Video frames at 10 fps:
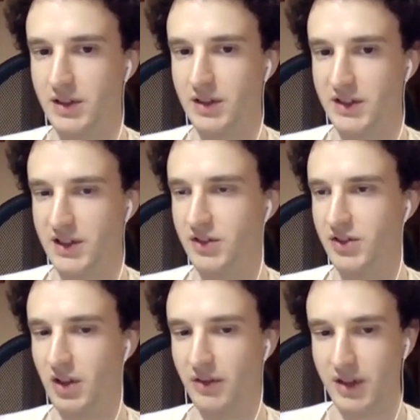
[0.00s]

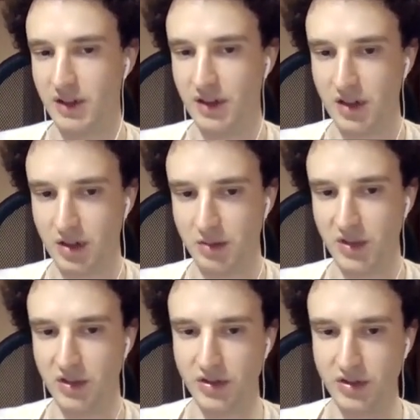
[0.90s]
consensus halving
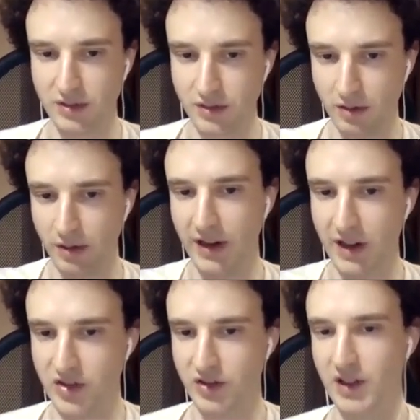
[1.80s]
because even the red
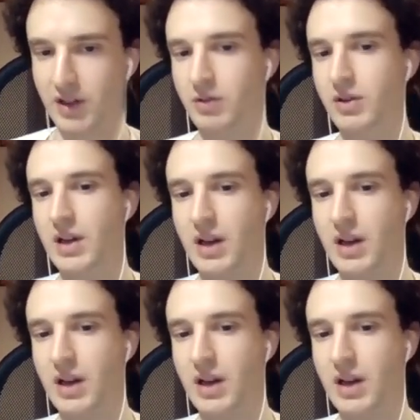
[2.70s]
agent now